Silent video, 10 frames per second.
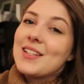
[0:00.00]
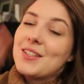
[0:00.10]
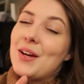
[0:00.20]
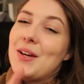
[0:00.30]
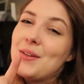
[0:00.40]

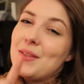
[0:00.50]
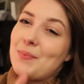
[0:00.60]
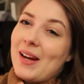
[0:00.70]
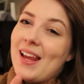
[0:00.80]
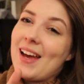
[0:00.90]
So the
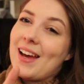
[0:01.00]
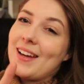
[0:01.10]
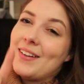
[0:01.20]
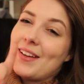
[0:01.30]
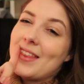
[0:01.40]

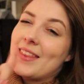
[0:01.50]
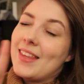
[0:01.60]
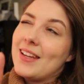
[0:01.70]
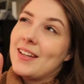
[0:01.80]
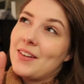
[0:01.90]
plan, I
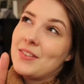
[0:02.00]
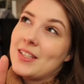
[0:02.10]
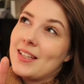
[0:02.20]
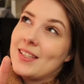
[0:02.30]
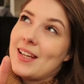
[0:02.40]
think I've
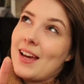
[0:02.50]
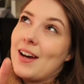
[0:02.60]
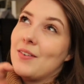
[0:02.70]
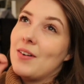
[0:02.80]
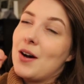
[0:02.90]
sussed it
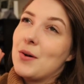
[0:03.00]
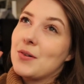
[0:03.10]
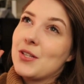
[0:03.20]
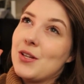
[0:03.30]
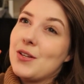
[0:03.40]
out. I'll
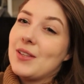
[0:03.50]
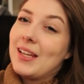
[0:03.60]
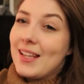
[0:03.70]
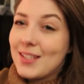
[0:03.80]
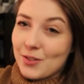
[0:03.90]
do the
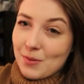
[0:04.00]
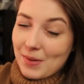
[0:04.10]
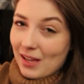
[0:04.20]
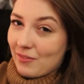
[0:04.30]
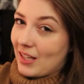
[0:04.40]
kids'
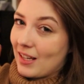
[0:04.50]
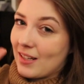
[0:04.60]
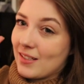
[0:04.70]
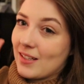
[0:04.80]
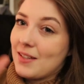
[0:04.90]
storybook advent
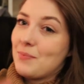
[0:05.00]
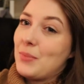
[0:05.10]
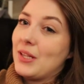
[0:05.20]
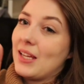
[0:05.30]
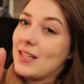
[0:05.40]
calendar,
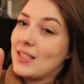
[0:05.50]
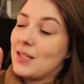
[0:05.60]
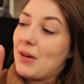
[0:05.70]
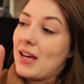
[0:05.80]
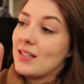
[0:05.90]
put the kids
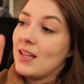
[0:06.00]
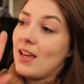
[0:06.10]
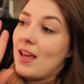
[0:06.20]
to bed,